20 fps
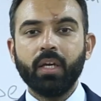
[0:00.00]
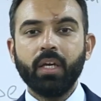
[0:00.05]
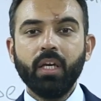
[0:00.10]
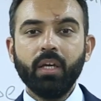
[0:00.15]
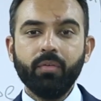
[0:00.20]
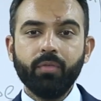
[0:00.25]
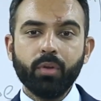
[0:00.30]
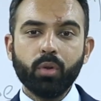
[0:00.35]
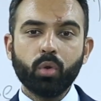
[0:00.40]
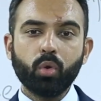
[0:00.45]

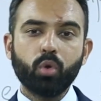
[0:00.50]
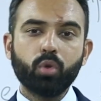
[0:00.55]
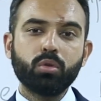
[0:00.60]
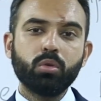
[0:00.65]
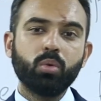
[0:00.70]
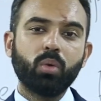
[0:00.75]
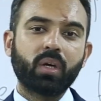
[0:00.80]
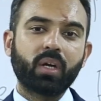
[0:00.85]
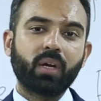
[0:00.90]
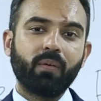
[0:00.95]
Even those
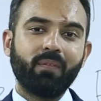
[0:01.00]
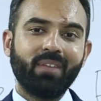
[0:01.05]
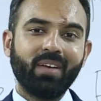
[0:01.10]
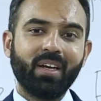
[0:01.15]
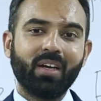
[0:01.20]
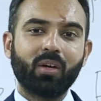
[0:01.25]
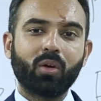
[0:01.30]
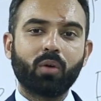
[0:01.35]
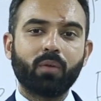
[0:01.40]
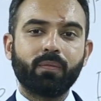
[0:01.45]
who are
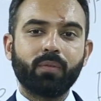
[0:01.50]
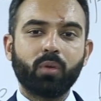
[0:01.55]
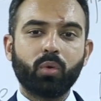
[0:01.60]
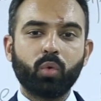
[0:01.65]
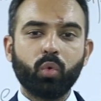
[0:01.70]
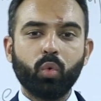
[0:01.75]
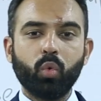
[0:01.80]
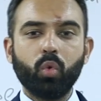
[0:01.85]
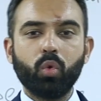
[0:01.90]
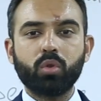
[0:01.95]
aware of the
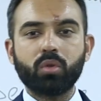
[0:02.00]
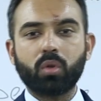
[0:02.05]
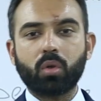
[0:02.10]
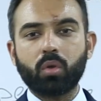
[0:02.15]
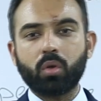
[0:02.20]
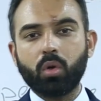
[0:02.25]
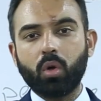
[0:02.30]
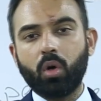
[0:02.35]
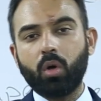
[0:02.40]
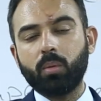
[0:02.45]
rules or
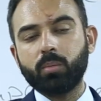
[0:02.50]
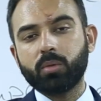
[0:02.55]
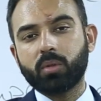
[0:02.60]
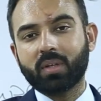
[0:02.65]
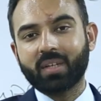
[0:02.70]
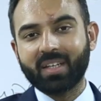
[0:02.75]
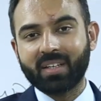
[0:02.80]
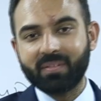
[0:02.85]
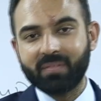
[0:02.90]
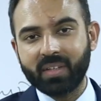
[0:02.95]
norms
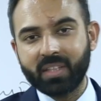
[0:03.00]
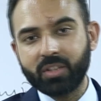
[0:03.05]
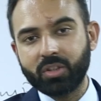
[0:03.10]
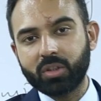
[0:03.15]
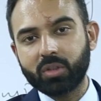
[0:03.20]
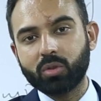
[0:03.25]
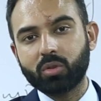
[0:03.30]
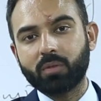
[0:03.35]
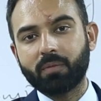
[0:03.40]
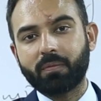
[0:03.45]
or
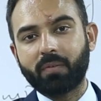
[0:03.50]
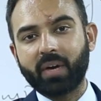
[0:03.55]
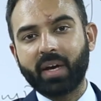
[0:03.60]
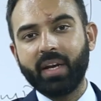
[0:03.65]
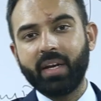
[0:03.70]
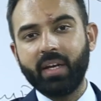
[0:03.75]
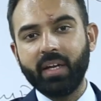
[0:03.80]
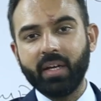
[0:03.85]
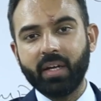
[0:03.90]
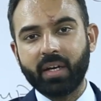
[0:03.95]
conventions of
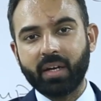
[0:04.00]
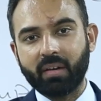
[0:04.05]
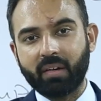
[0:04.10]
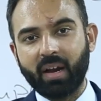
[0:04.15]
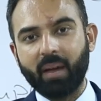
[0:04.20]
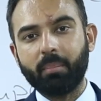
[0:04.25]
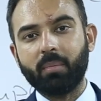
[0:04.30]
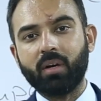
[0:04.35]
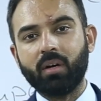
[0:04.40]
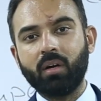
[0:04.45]
writing and
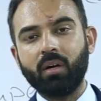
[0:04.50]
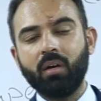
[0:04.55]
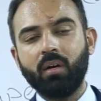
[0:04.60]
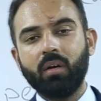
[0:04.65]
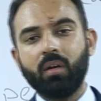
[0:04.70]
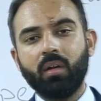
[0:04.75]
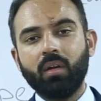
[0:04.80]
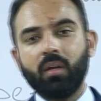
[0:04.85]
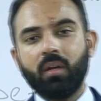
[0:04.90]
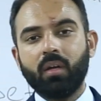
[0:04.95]

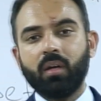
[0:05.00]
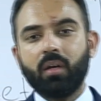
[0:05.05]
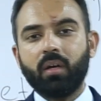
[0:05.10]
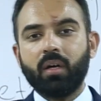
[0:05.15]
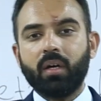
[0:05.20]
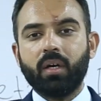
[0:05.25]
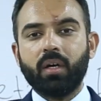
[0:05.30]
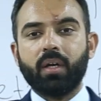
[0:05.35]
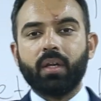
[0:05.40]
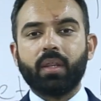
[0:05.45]
grammar,
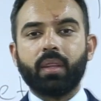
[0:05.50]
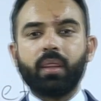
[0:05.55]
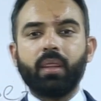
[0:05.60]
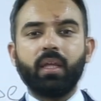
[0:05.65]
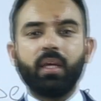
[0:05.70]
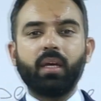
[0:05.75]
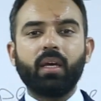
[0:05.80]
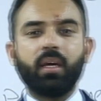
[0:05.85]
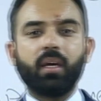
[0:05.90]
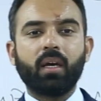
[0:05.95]

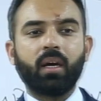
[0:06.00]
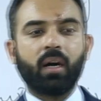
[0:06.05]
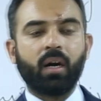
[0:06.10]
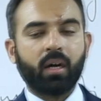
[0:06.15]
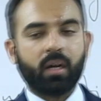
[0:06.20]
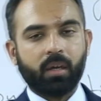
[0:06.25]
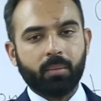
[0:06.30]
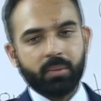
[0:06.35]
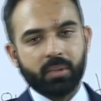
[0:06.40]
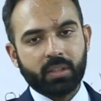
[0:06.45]
they
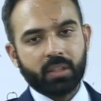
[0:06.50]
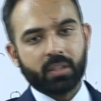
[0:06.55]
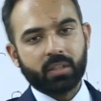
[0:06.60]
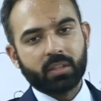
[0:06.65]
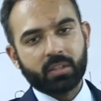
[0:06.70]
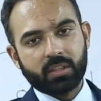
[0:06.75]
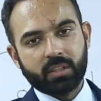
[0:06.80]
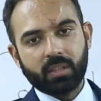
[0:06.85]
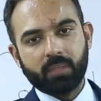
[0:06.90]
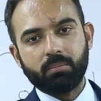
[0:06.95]
are committing
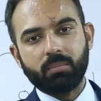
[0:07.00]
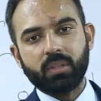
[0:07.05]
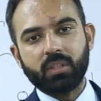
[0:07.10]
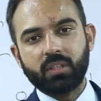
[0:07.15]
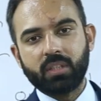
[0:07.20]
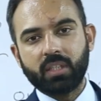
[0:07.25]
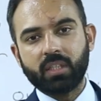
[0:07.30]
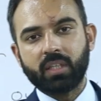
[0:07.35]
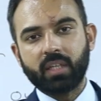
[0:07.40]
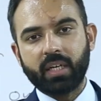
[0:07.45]
the same
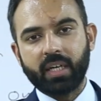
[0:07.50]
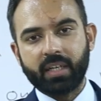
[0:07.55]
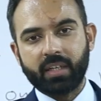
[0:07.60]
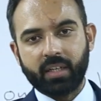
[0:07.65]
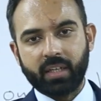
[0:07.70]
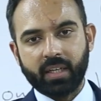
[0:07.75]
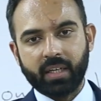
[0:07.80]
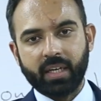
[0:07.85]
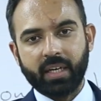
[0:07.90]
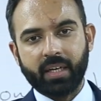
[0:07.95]
mistake again
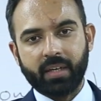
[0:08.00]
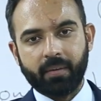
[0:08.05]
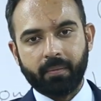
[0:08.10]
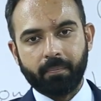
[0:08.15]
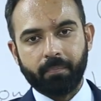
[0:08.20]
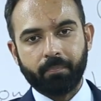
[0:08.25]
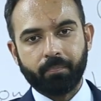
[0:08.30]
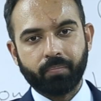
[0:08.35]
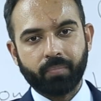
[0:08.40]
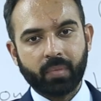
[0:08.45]
and
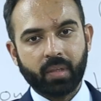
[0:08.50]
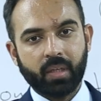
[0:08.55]
again.